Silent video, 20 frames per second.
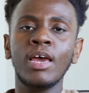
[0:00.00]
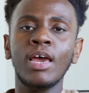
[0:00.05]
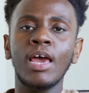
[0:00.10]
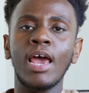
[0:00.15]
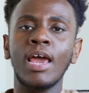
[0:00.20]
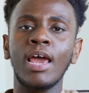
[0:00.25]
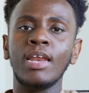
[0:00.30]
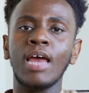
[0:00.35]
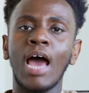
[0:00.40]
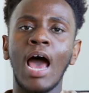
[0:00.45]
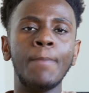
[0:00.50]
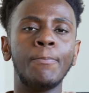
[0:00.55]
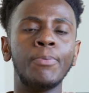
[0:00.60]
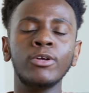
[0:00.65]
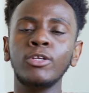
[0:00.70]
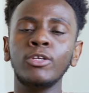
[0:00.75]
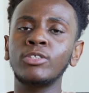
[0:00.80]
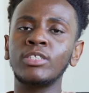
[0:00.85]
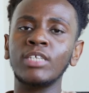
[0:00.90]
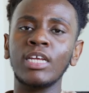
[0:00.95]
and I
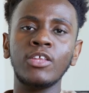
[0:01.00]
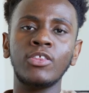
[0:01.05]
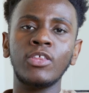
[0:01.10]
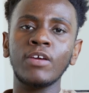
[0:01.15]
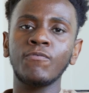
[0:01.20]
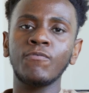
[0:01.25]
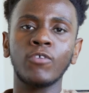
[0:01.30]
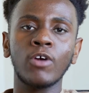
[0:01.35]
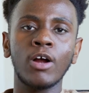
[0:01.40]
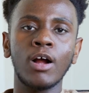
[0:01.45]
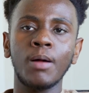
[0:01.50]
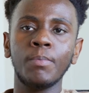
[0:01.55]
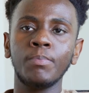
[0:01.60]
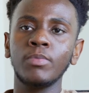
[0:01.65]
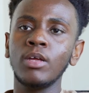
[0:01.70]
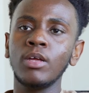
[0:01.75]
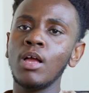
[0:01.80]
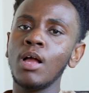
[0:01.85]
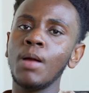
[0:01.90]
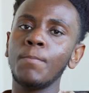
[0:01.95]
produce anything from
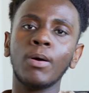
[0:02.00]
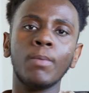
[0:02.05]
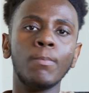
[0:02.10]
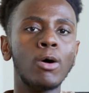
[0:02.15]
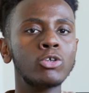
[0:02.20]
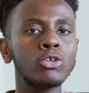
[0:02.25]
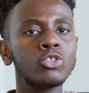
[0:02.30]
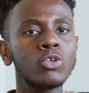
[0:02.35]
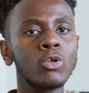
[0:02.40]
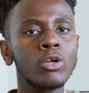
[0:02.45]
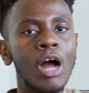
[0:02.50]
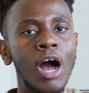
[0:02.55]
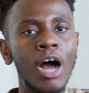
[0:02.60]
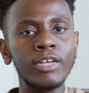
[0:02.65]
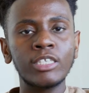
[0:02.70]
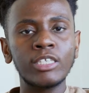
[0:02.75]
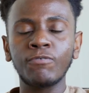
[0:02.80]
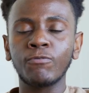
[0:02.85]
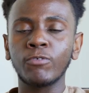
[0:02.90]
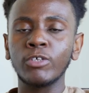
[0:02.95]
promotional
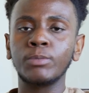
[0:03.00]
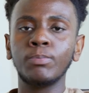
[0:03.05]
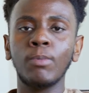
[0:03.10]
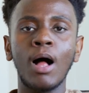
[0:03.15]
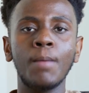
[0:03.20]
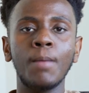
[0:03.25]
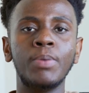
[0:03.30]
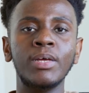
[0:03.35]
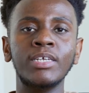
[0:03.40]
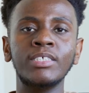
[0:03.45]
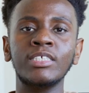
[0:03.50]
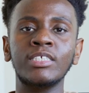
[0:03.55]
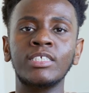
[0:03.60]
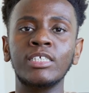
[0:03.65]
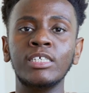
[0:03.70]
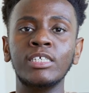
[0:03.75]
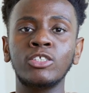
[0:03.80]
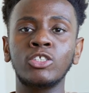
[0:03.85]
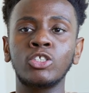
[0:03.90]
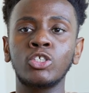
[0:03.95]
content for small
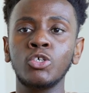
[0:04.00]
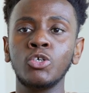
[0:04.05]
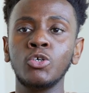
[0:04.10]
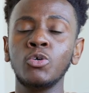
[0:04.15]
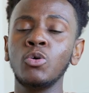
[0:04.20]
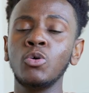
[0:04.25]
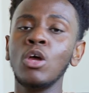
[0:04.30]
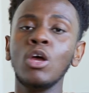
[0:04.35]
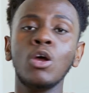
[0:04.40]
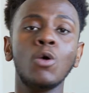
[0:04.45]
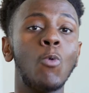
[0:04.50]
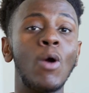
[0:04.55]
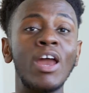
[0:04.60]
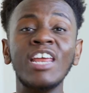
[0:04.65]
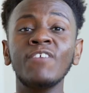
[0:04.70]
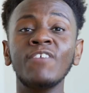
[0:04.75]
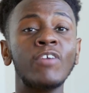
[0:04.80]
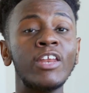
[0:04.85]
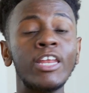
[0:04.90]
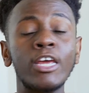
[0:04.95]
businesses to
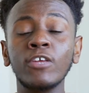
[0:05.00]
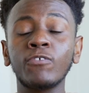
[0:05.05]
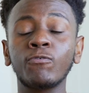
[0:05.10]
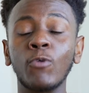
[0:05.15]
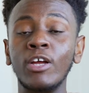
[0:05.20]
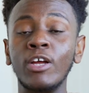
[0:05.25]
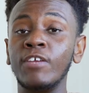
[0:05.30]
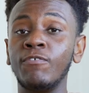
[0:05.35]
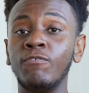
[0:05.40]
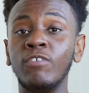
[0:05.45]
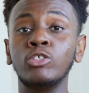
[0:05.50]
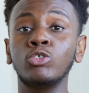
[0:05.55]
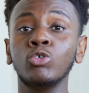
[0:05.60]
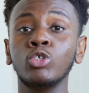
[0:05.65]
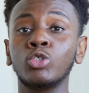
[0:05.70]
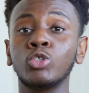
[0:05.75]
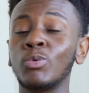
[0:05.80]
wedding videos for individuals,